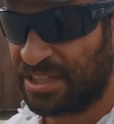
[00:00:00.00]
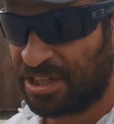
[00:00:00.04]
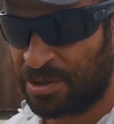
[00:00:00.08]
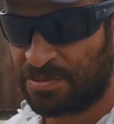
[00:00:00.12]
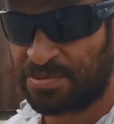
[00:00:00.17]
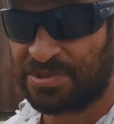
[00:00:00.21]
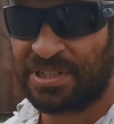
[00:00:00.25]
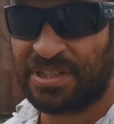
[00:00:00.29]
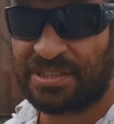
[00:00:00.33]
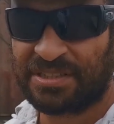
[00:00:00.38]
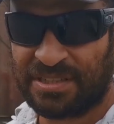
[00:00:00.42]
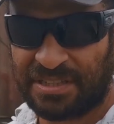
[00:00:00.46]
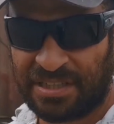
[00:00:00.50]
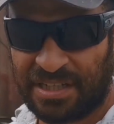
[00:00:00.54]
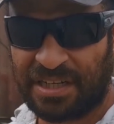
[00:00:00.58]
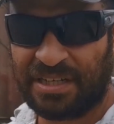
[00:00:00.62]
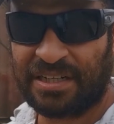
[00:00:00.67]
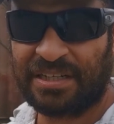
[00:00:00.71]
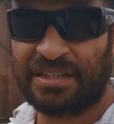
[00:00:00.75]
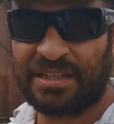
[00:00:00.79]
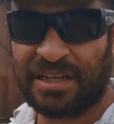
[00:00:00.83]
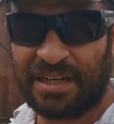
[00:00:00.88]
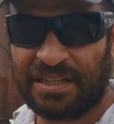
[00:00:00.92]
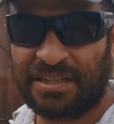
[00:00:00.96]
helps us
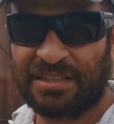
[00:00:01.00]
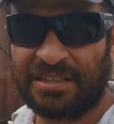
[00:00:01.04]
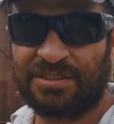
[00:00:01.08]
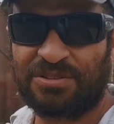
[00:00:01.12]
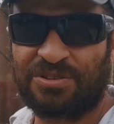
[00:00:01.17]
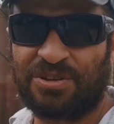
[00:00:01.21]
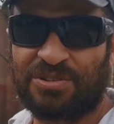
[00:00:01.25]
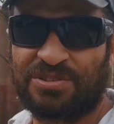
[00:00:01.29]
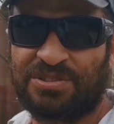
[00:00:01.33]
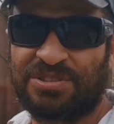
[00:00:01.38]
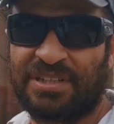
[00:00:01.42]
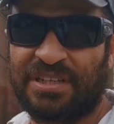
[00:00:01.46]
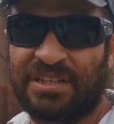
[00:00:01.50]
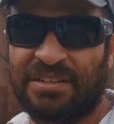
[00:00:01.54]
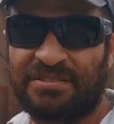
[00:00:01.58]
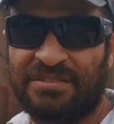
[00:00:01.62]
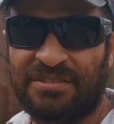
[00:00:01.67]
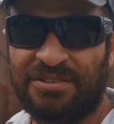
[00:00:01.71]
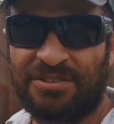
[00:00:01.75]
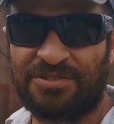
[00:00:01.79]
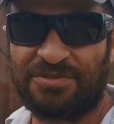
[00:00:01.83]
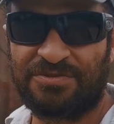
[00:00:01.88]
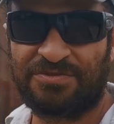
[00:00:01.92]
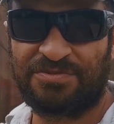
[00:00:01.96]
cutting the cost down
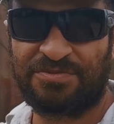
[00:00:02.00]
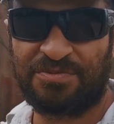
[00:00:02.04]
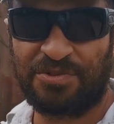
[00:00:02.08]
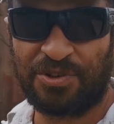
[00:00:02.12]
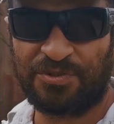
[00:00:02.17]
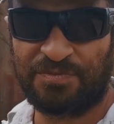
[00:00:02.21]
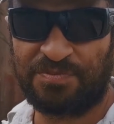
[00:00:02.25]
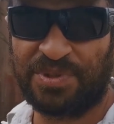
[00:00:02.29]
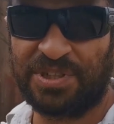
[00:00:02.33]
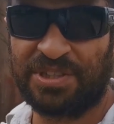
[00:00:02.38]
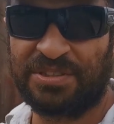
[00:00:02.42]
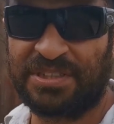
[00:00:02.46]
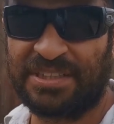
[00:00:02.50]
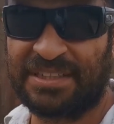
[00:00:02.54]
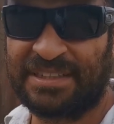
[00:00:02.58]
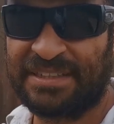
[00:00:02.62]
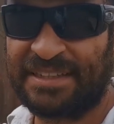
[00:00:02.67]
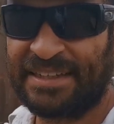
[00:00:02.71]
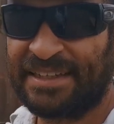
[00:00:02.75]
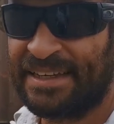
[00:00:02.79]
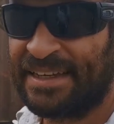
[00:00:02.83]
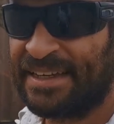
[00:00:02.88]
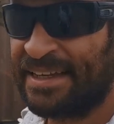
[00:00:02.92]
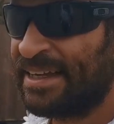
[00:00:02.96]
of building.
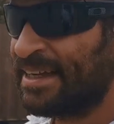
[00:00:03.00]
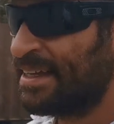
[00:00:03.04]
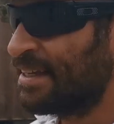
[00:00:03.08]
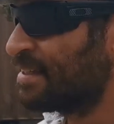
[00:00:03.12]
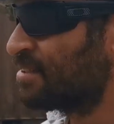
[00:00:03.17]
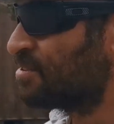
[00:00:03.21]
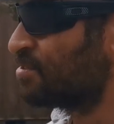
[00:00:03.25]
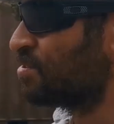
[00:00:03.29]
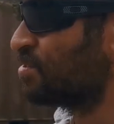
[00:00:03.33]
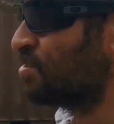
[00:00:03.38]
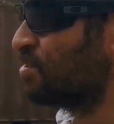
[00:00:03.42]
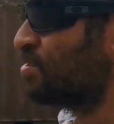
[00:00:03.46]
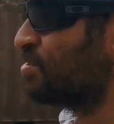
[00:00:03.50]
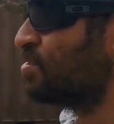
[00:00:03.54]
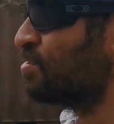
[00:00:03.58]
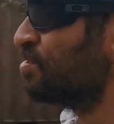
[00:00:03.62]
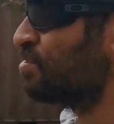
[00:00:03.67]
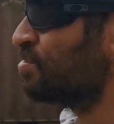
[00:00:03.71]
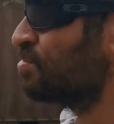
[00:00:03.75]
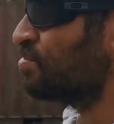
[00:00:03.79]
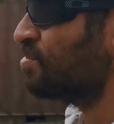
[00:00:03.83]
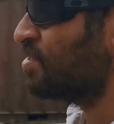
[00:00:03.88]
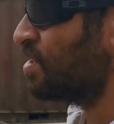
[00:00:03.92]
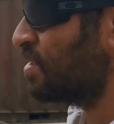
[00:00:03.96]
So